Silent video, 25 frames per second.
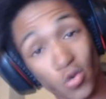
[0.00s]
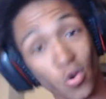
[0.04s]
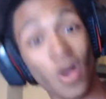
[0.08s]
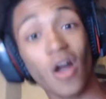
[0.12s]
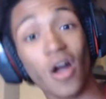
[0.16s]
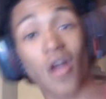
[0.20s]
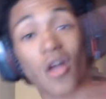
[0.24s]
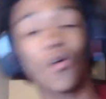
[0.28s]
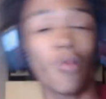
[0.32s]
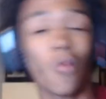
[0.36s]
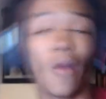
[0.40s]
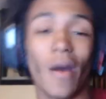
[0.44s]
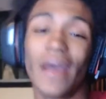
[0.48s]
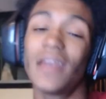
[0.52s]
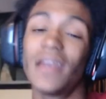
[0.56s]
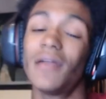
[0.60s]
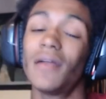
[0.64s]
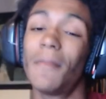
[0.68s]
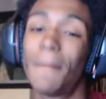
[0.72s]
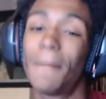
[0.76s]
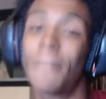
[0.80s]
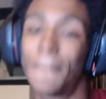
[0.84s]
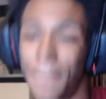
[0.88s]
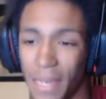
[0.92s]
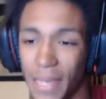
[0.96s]
quite a
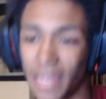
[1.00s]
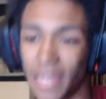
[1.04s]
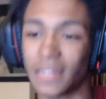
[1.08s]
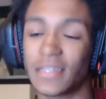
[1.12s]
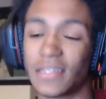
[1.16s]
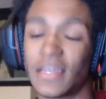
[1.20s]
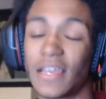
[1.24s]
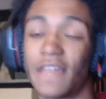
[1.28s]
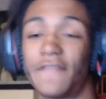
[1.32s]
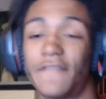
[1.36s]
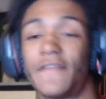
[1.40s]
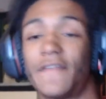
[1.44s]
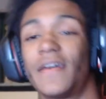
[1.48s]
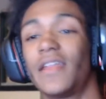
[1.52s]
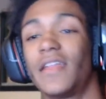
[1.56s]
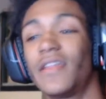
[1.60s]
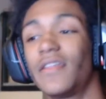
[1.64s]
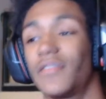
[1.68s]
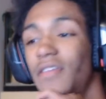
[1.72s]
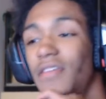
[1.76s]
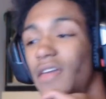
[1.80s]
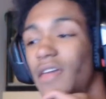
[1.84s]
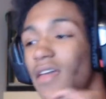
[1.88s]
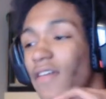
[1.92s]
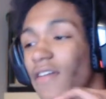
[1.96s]
bit. If
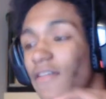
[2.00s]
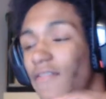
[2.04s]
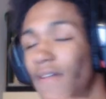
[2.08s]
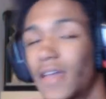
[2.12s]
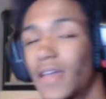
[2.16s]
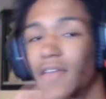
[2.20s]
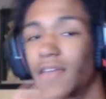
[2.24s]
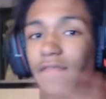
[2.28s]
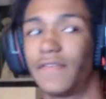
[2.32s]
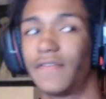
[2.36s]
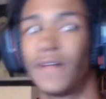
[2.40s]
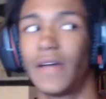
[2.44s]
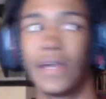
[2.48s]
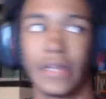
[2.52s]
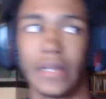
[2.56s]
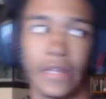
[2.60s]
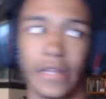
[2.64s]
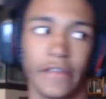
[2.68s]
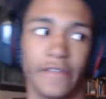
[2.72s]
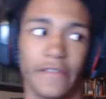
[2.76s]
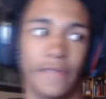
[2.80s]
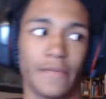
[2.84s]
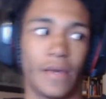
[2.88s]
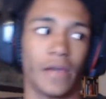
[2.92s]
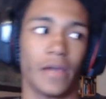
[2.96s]
anything, if I can find any of
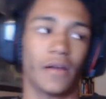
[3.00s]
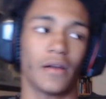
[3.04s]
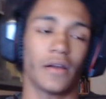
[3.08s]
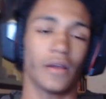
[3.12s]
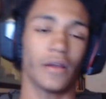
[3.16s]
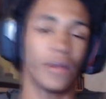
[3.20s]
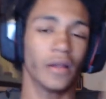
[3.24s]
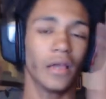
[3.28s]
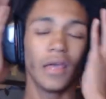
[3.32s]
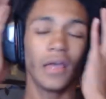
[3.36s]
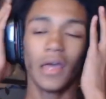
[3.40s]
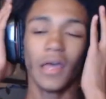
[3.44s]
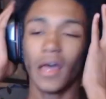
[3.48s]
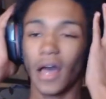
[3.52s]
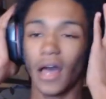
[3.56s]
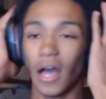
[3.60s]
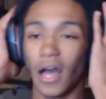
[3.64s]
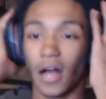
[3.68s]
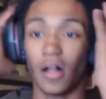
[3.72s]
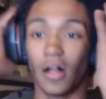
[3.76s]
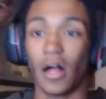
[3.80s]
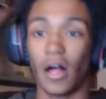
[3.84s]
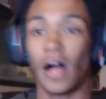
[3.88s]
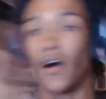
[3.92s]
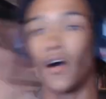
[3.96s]
my art,
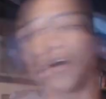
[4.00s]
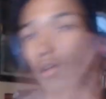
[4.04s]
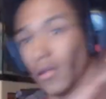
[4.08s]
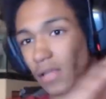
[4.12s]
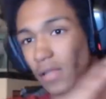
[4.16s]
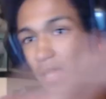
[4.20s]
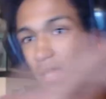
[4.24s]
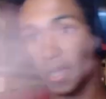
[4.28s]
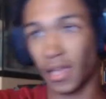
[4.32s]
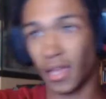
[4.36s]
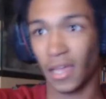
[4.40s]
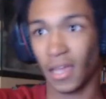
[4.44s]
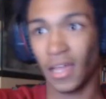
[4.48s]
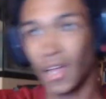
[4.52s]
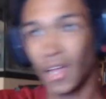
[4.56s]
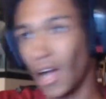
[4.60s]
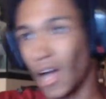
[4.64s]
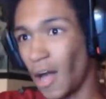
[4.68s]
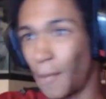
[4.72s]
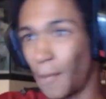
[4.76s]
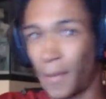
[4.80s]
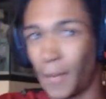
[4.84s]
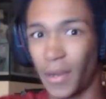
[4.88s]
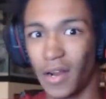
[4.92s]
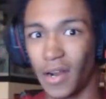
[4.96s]
I'll
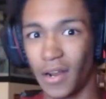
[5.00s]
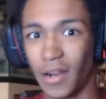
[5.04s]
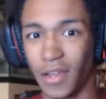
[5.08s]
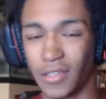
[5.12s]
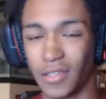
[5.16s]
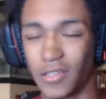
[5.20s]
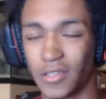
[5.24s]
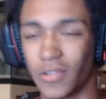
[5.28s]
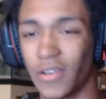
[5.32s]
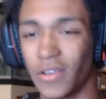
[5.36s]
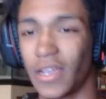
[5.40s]
put it on screen.